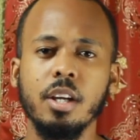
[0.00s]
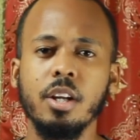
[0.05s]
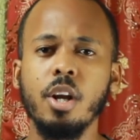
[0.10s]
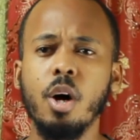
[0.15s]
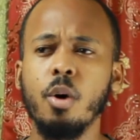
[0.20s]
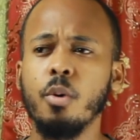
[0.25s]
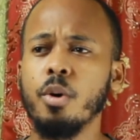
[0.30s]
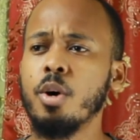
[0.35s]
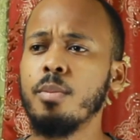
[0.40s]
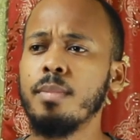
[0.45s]

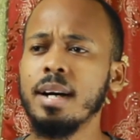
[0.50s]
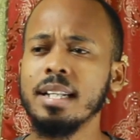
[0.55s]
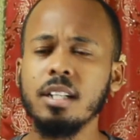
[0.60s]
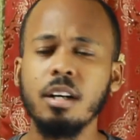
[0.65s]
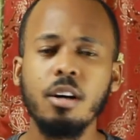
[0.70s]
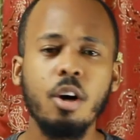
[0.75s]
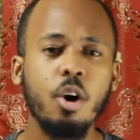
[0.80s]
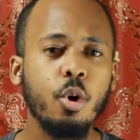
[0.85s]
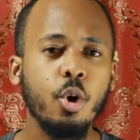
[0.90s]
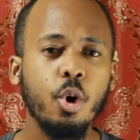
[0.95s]
Now, no
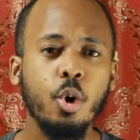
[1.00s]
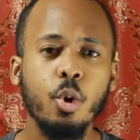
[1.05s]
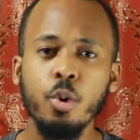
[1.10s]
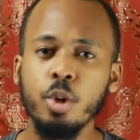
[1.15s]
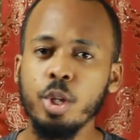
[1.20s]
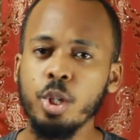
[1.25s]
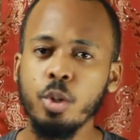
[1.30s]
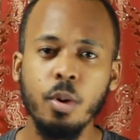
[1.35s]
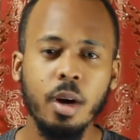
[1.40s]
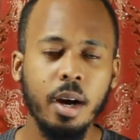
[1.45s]
matter how
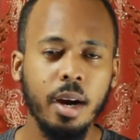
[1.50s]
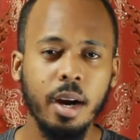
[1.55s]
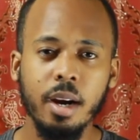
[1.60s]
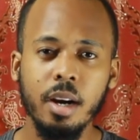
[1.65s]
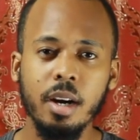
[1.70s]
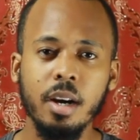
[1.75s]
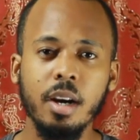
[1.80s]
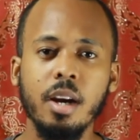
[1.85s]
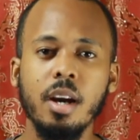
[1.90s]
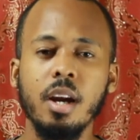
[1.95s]
good you
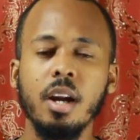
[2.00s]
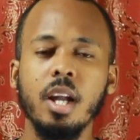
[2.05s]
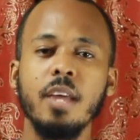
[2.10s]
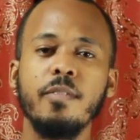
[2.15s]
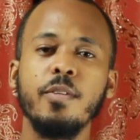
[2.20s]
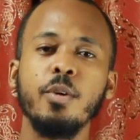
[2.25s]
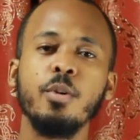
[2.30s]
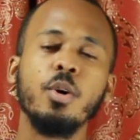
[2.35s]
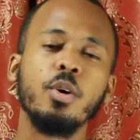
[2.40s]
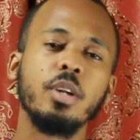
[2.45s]
are,
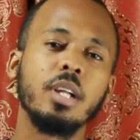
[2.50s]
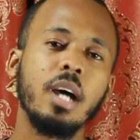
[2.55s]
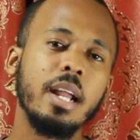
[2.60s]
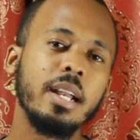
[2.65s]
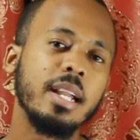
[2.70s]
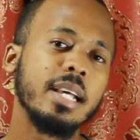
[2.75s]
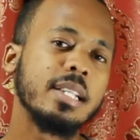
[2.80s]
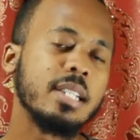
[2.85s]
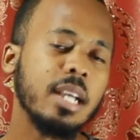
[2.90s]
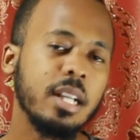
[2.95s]
if you don't
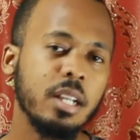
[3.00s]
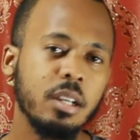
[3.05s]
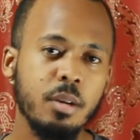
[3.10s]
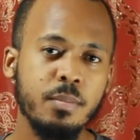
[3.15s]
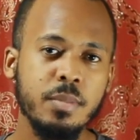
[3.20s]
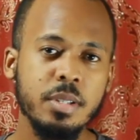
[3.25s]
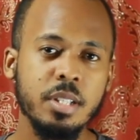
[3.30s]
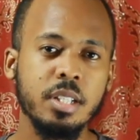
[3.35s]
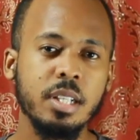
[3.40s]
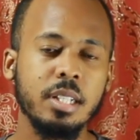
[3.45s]
understand the
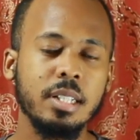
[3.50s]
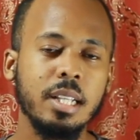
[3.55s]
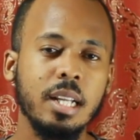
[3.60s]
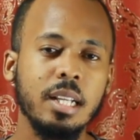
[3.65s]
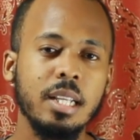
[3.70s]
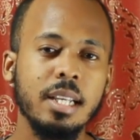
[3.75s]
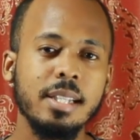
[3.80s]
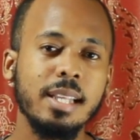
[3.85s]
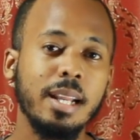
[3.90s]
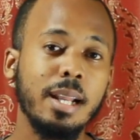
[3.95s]
composition
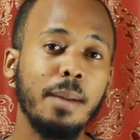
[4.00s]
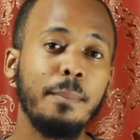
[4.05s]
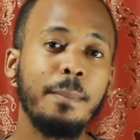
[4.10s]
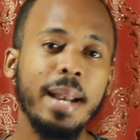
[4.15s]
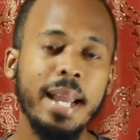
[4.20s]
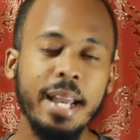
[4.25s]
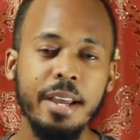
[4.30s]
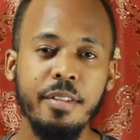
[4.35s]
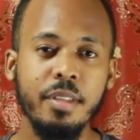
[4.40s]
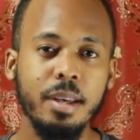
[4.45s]
techniques and
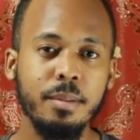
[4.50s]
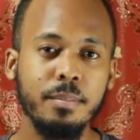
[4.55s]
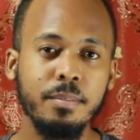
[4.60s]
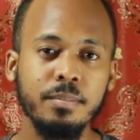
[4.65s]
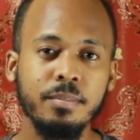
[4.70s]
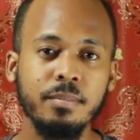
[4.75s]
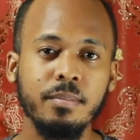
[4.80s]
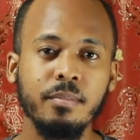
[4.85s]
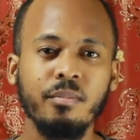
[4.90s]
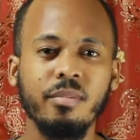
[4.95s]
apply them,
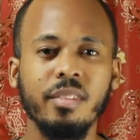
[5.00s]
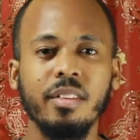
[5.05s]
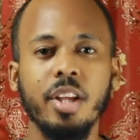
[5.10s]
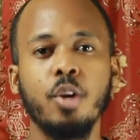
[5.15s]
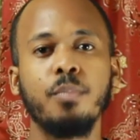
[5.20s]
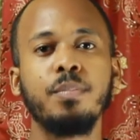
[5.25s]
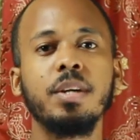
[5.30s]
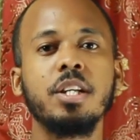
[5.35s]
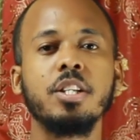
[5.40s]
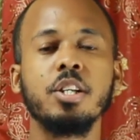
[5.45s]
then
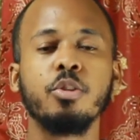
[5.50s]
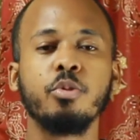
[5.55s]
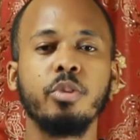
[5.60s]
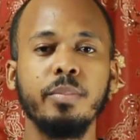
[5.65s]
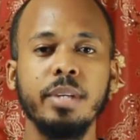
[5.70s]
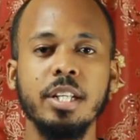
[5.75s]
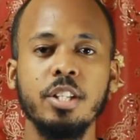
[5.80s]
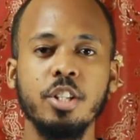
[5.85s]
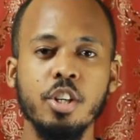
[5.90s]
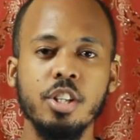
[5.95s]
your pictures will
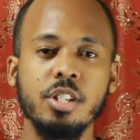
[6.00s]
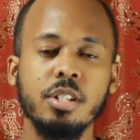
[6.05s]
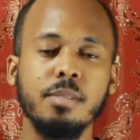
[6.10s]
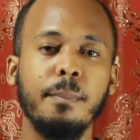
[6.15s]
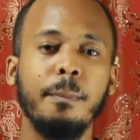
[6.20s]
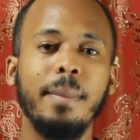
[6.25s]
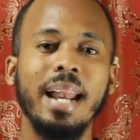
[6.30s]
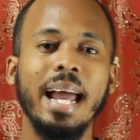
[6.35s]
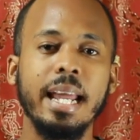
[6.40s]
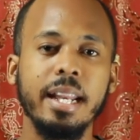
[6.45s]
be
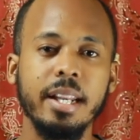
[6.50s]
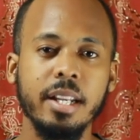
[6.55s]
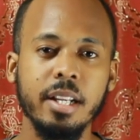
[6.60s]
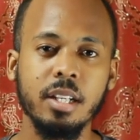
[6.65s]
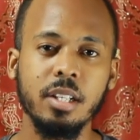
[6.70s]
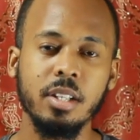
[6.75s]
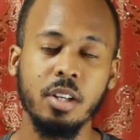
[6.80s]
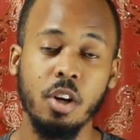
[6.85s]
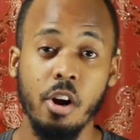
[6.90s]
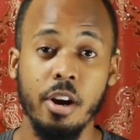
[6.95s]
just bland,
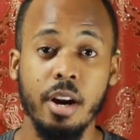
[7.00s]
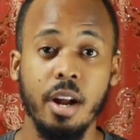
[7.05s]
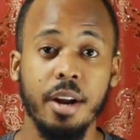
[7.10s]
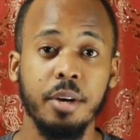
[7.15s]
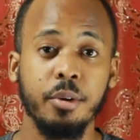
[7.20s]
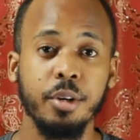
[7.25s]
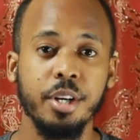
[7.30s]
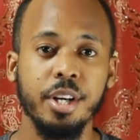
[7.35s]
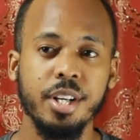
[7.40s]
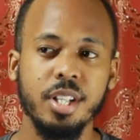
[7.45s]
or in
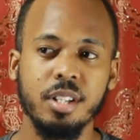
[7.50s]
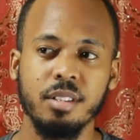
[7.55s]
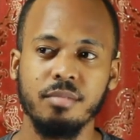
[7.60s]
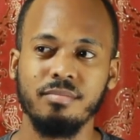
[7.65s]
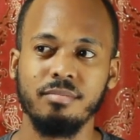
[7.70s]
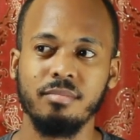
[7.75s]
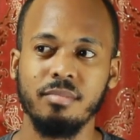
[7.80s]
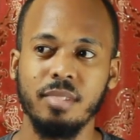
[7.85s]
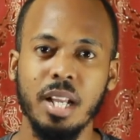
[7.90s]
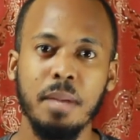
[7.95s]
other words,
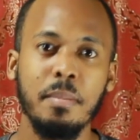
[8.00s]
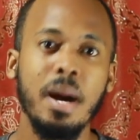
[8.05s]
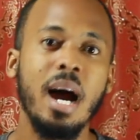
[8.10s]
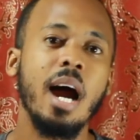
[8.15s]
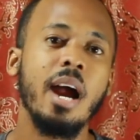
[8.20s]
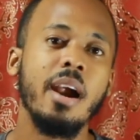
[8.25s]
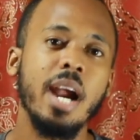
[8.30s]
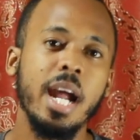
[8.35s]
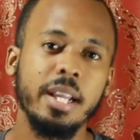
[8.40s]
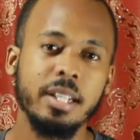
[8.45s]
them
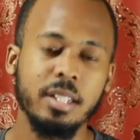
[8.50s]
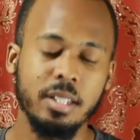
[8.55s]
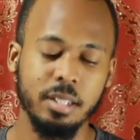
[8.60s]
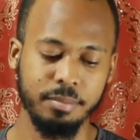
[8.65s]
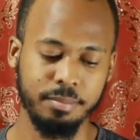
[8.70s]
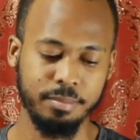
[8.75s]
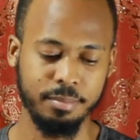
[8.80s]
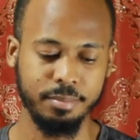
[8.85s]
alright.